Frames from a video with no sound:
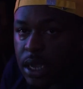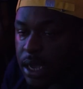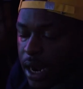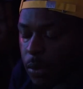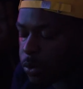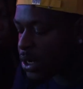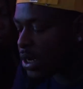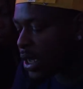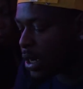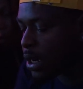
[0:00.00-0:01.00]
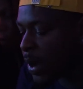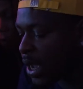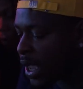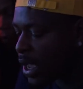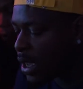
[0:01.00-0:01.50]
And I run it down to my
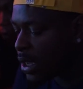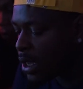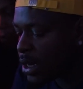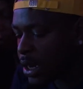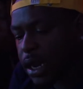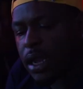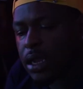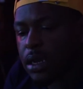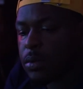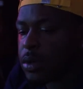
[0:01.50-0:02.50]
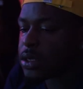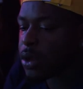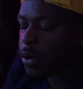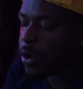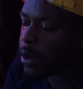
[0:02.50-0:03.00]
gang. They like, cuz them niggas
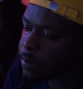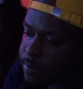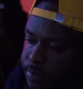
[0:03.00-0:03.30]
hard.